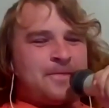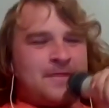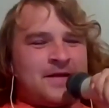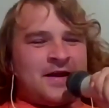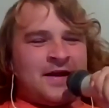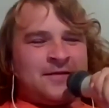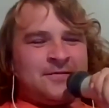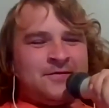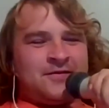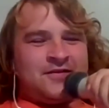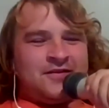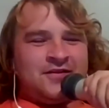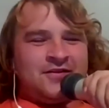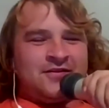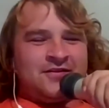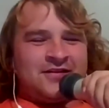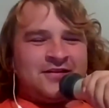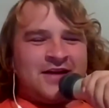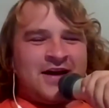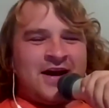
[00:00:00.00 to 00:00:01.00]
I'm
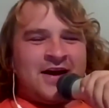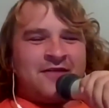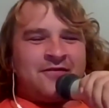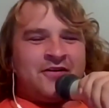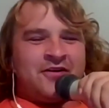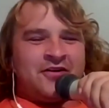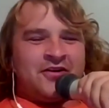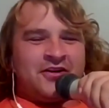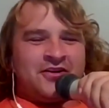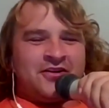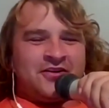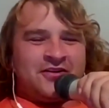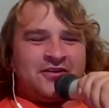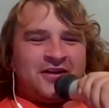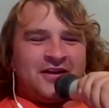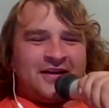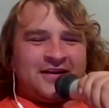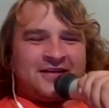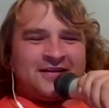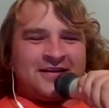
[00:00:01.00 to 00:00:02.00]
still not very good
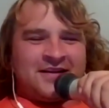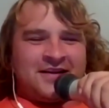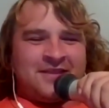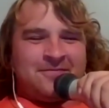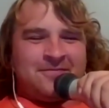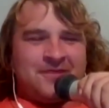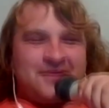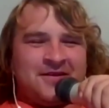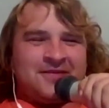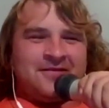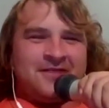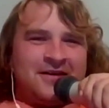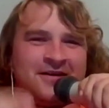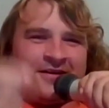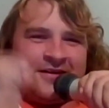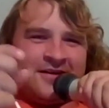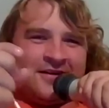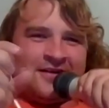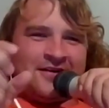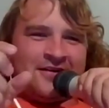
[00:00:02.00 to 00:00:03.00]
at keeping
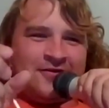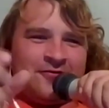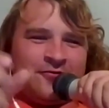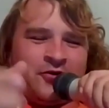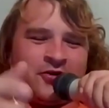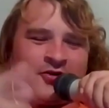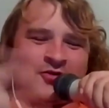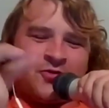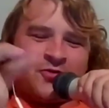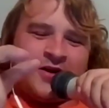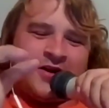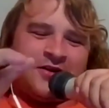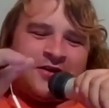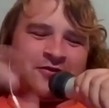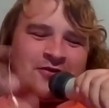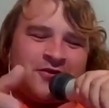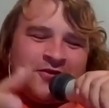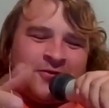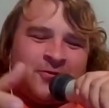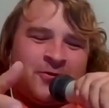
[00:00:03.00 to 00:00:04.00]
which way you
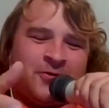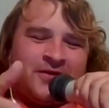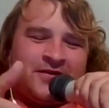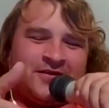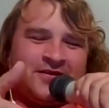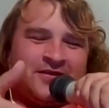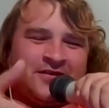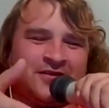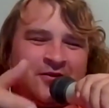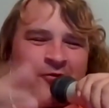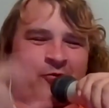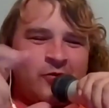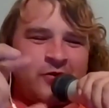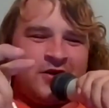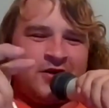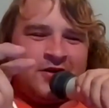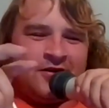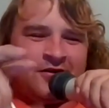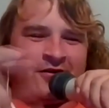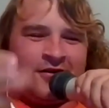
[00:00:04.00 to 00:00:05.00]
twist the
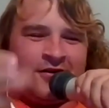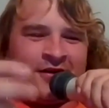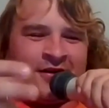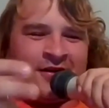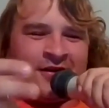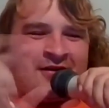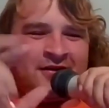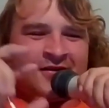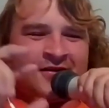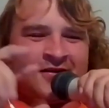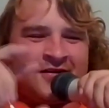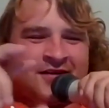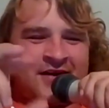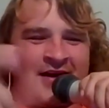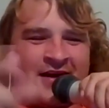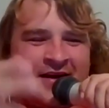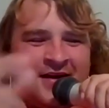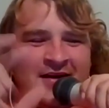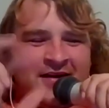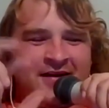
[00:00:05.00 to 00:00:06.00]
wheel on the
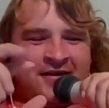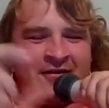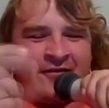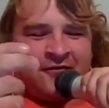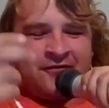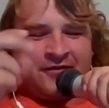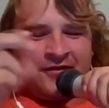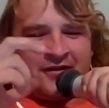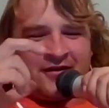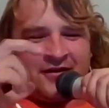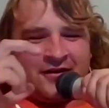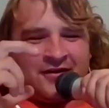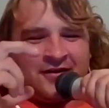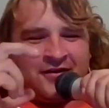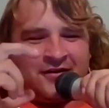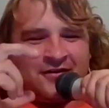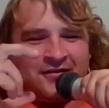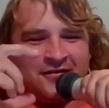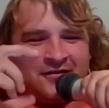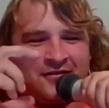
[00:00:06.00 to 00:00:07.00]
side of the
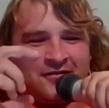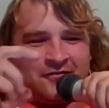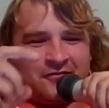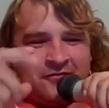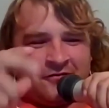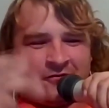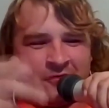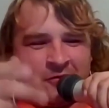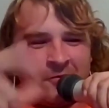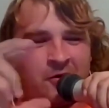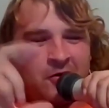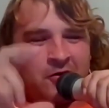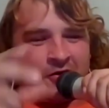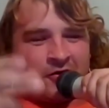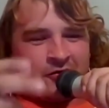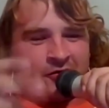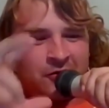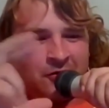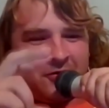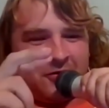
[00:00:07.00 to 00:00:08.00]
remote
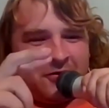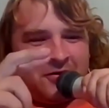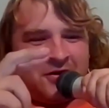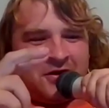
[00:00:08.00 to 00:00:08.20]
control.